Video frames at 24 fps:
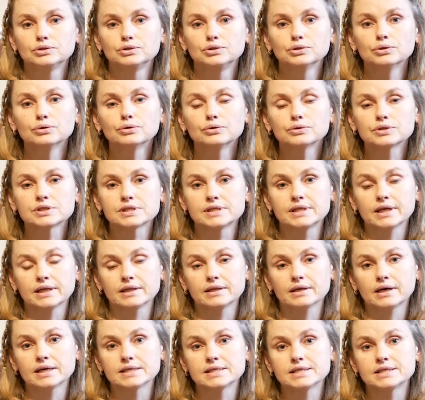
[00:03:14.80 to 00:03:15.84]
dogs
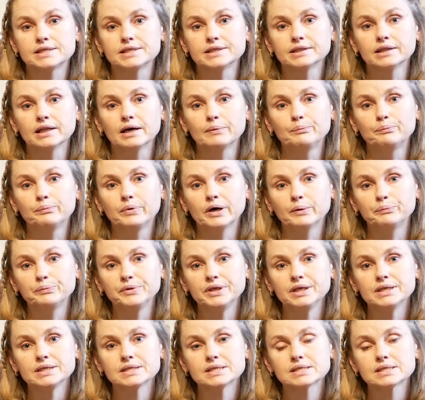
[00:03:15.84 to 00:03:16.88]
that are still
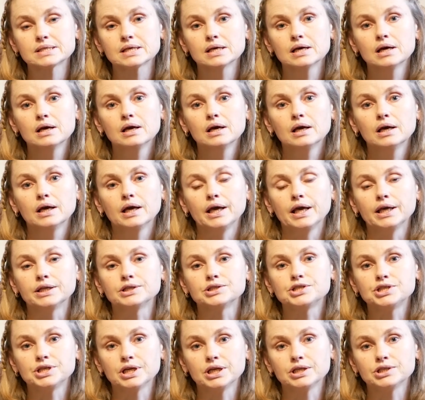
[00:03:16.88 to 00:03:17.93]
puppies
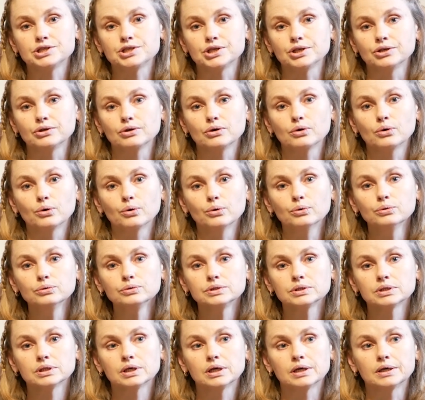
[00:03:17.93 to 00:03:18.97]
and changing
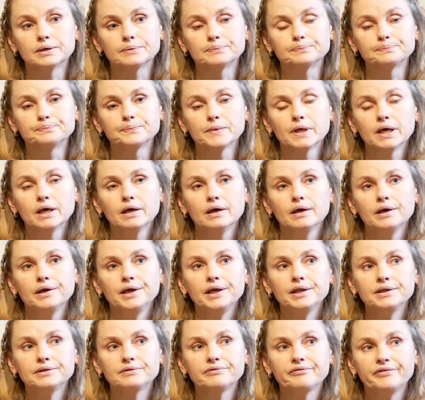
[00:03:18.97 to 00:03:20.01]
coat.
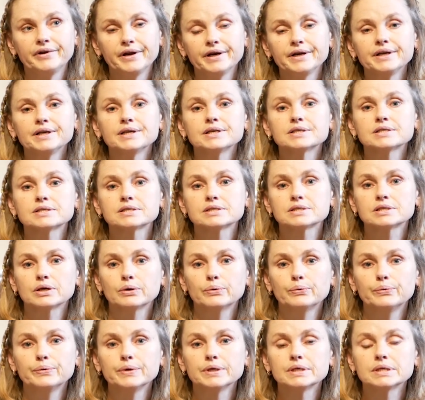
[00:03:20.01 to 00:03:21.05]
It varies
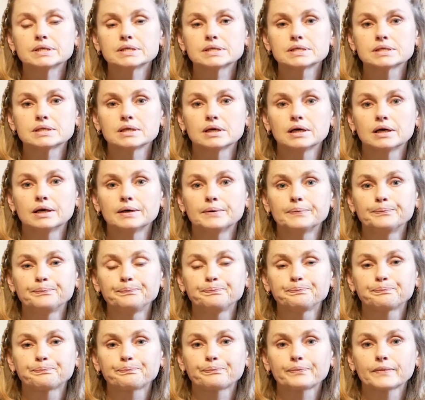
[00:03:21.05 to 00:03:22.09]
with
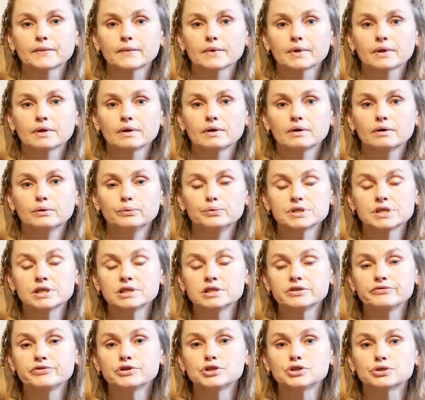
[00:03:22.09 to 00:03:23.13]

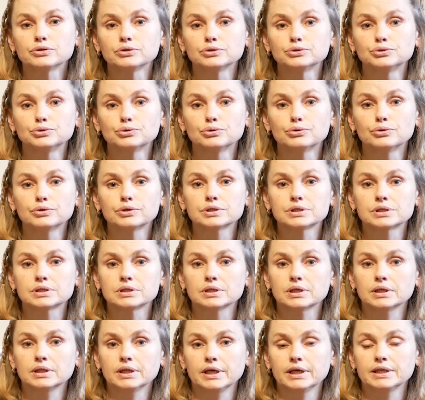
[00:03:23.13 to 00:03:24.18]
individual dogs,
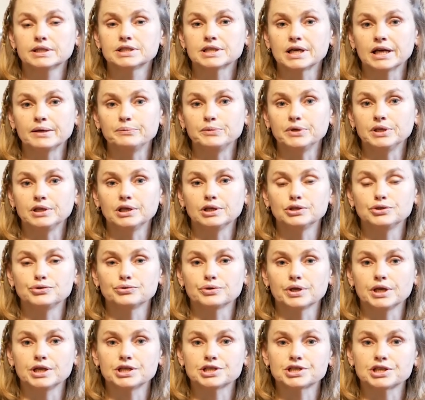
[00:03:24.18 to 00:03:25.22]
like timing and
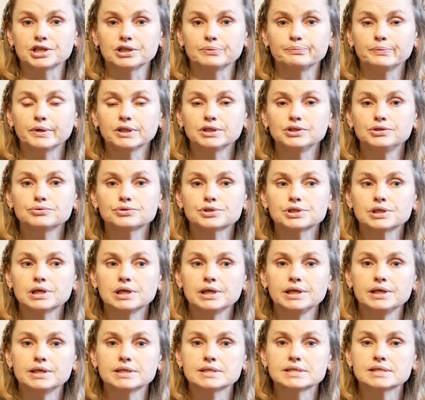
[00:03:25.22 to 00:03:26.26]
duration, but
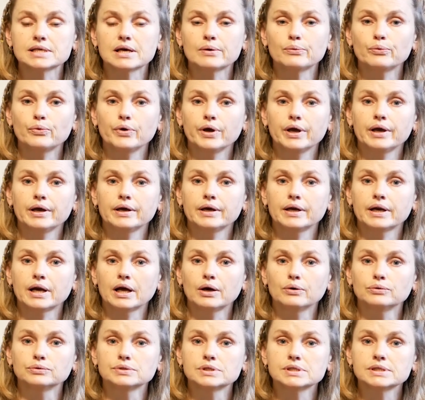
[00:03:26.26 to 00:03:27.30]
usually somewhere
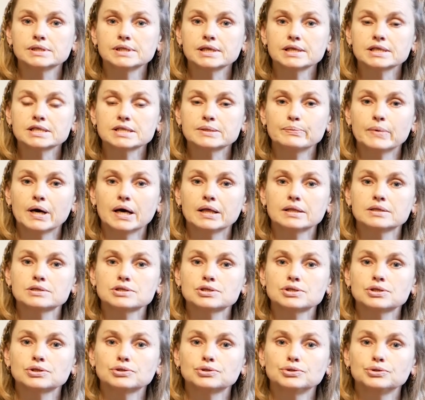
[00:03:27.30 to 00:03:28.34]
around 6
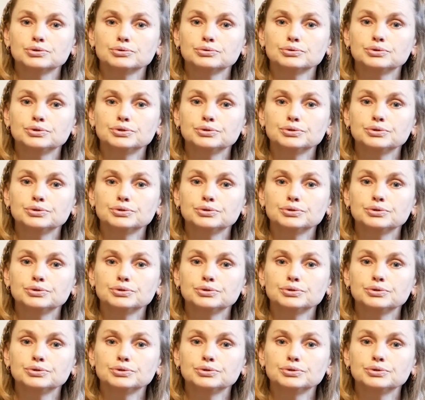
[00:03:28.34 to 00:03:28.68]
months to